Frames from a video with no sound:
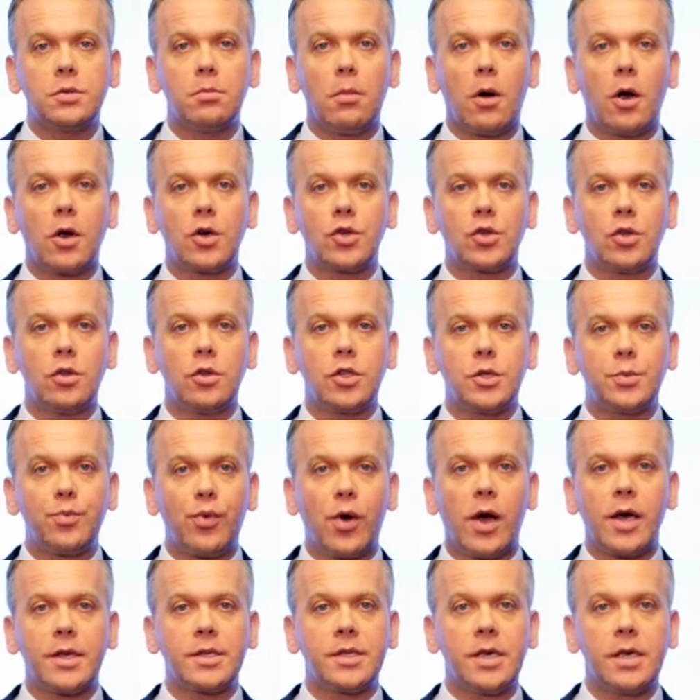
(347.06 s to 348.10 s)
Marshall's
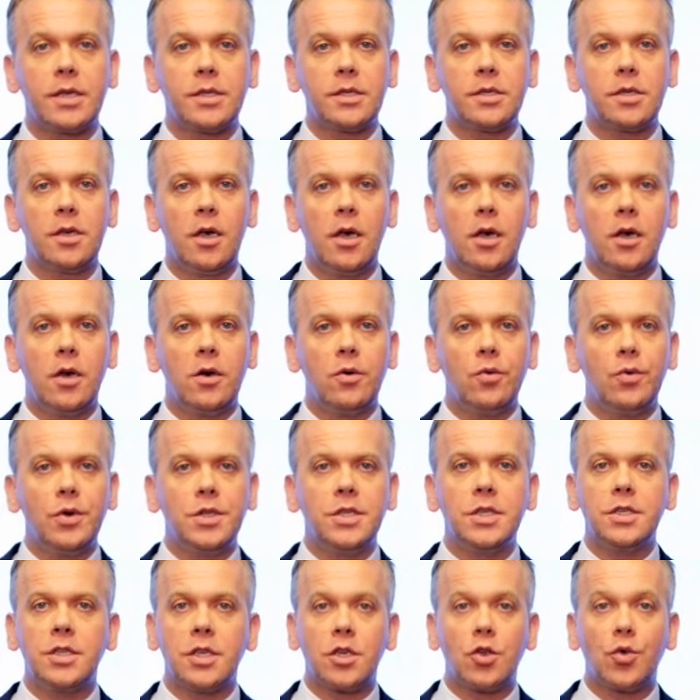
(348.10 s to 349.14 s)
process, which is a